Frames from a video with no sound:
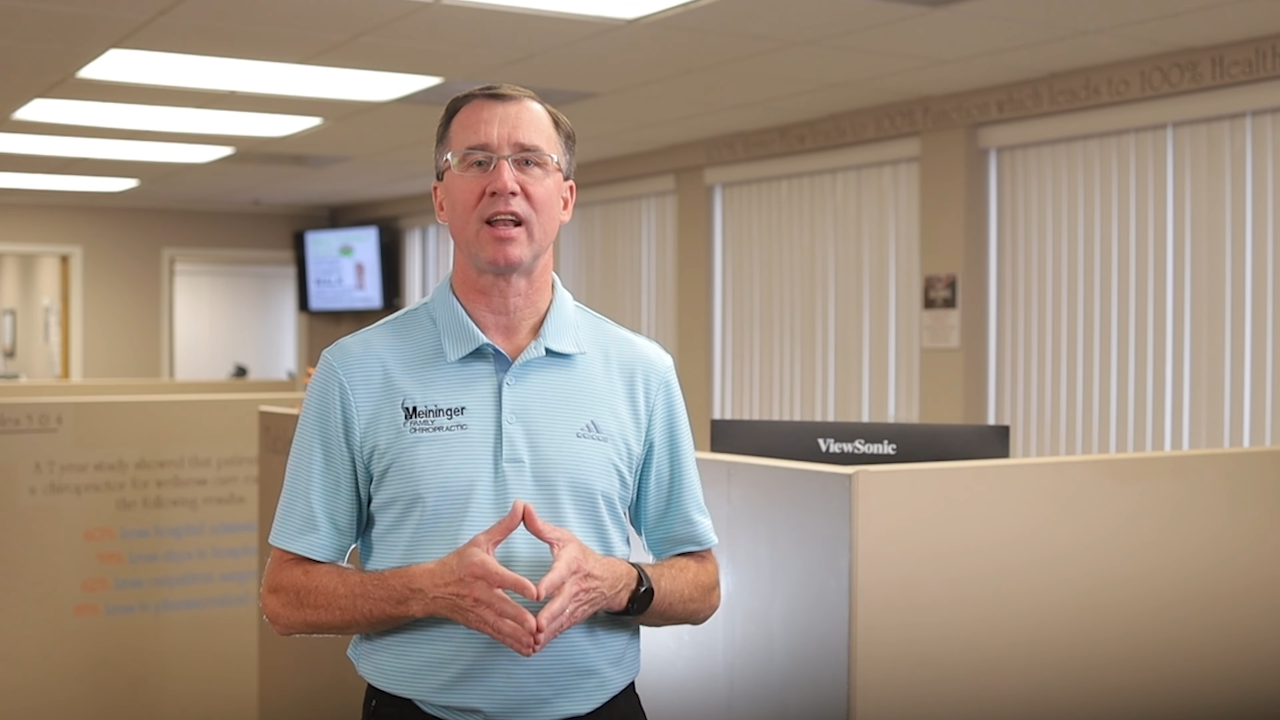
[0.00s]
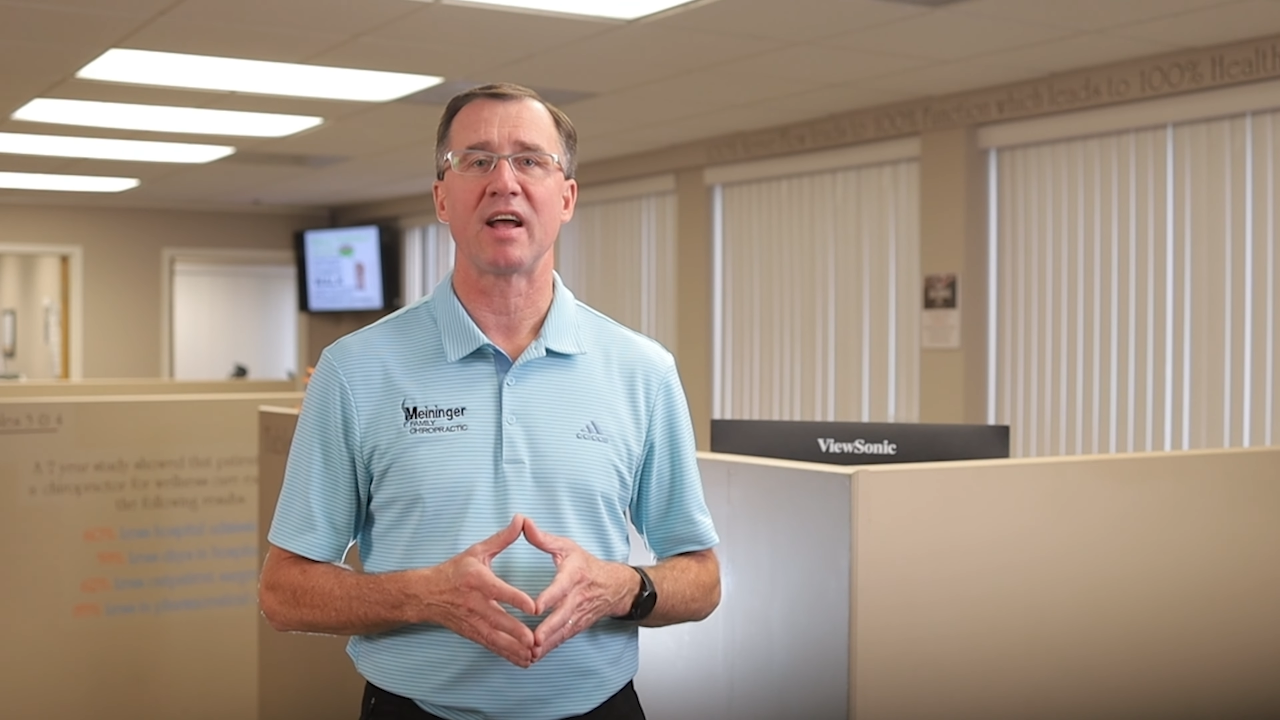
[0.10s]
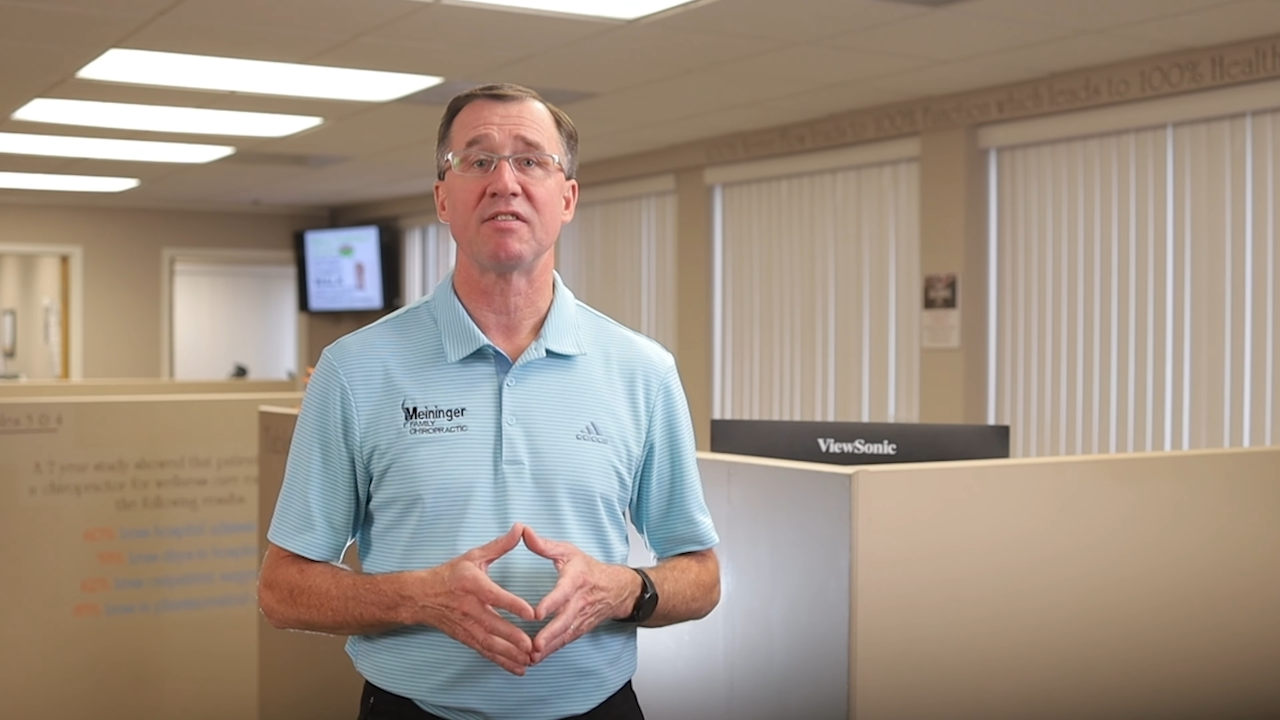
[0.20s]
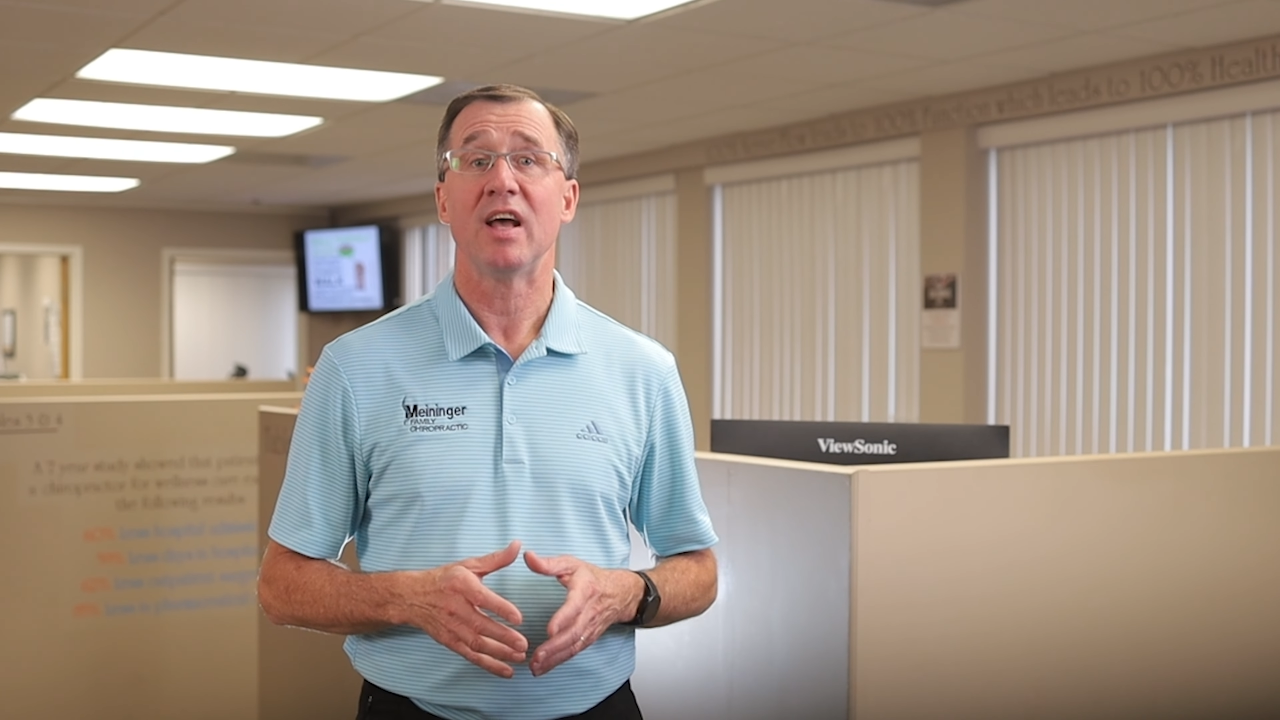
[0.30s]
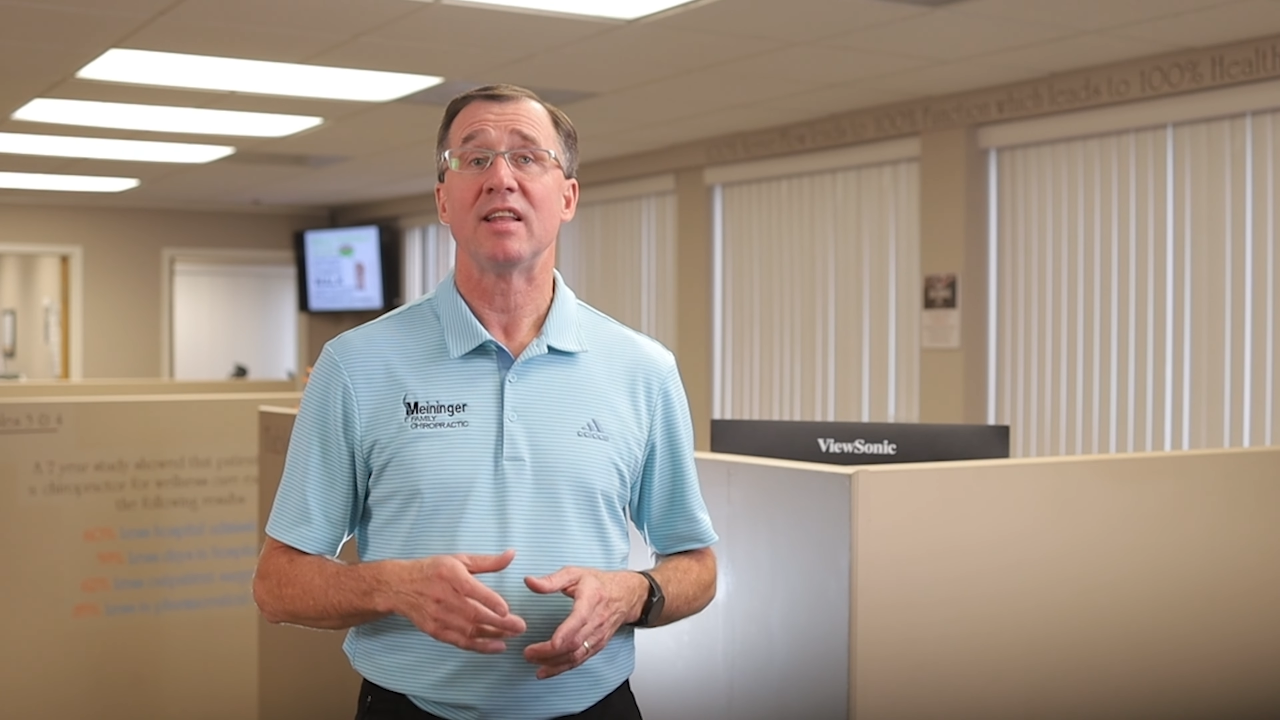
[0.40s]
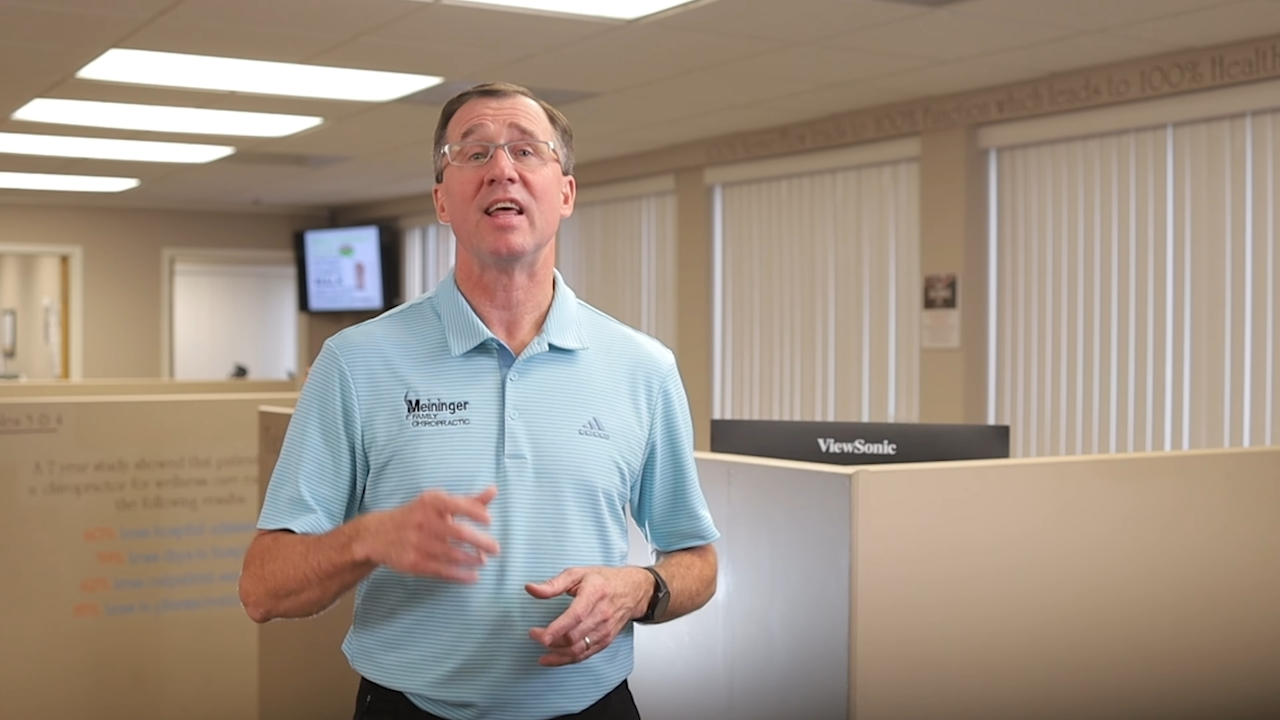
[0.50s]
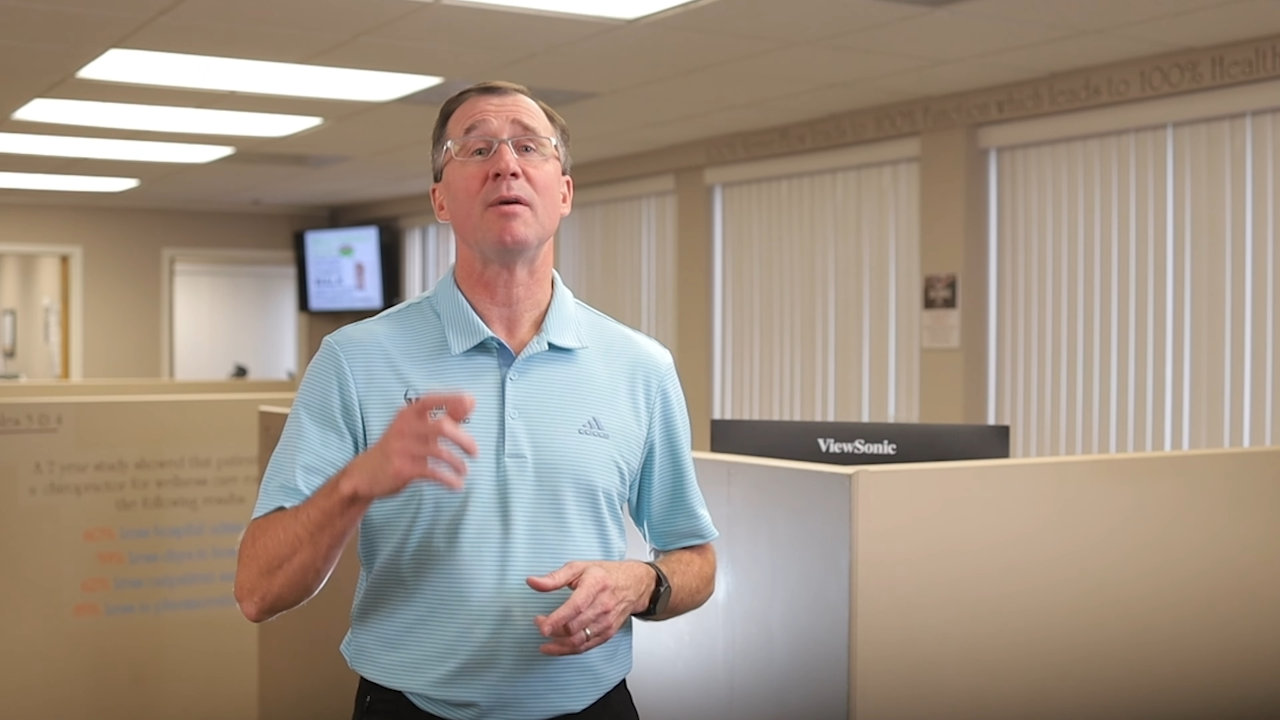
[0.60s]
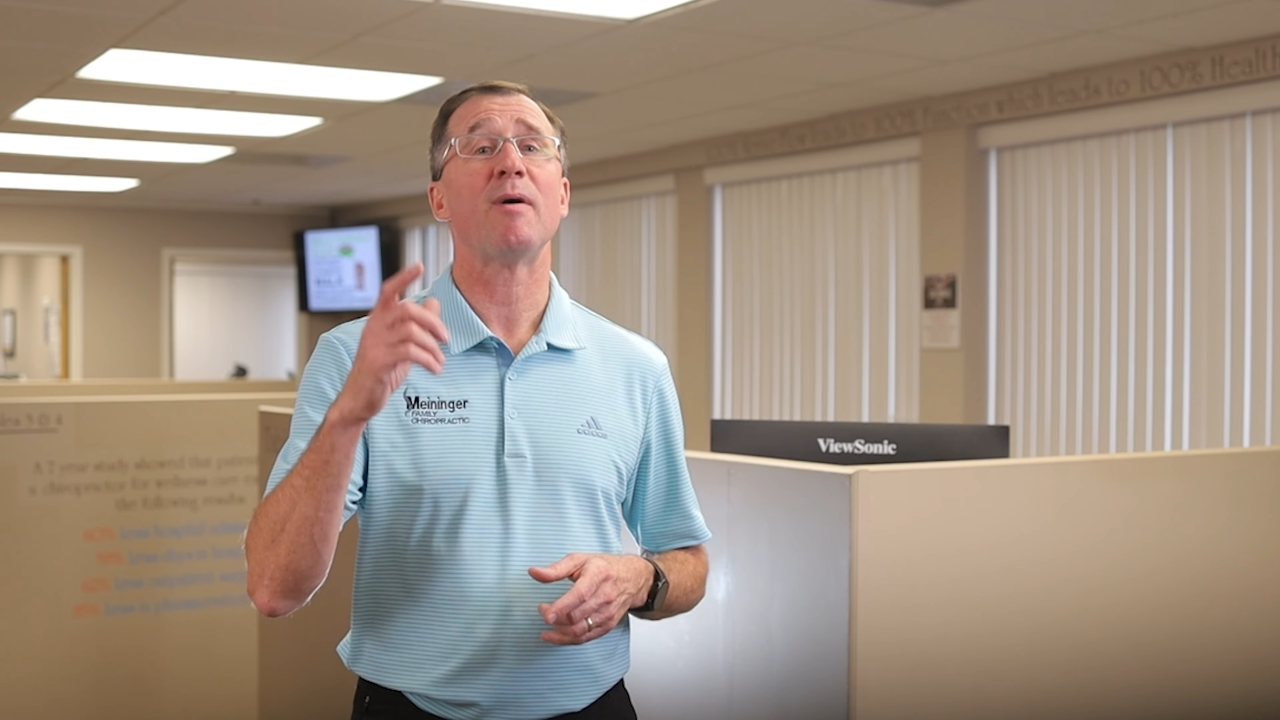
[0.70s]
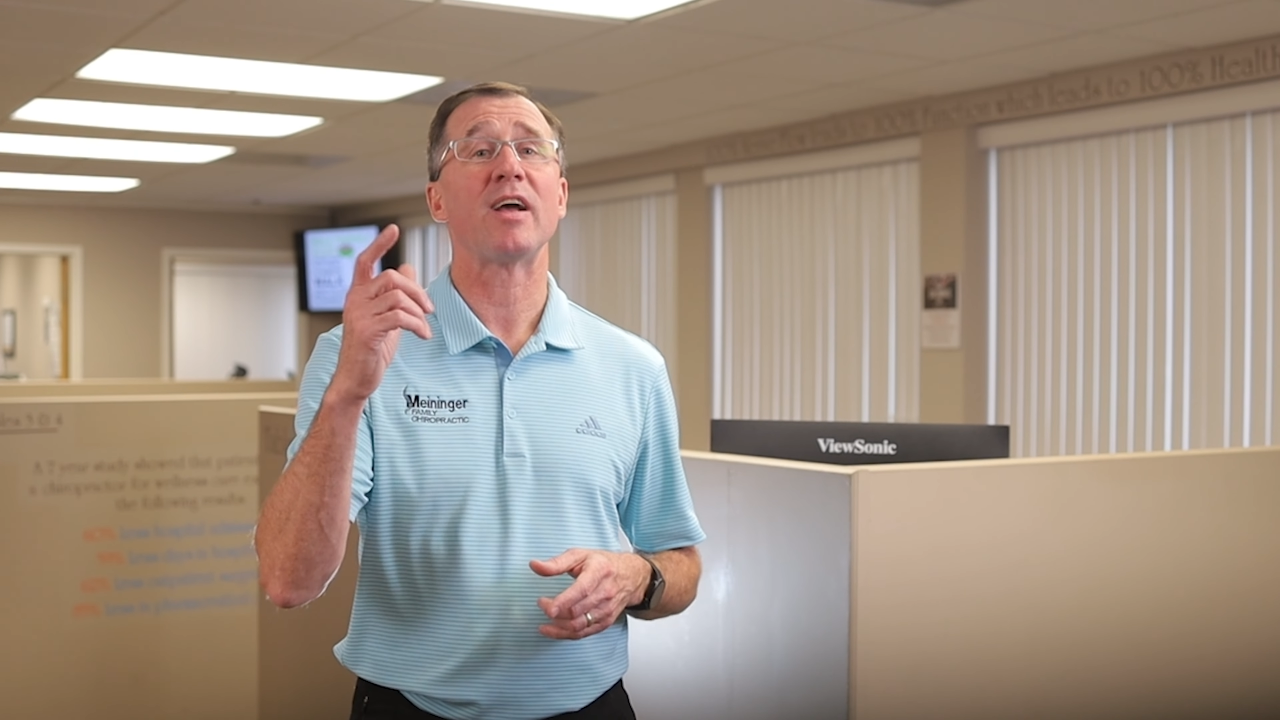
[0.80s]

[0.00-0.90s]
early in life,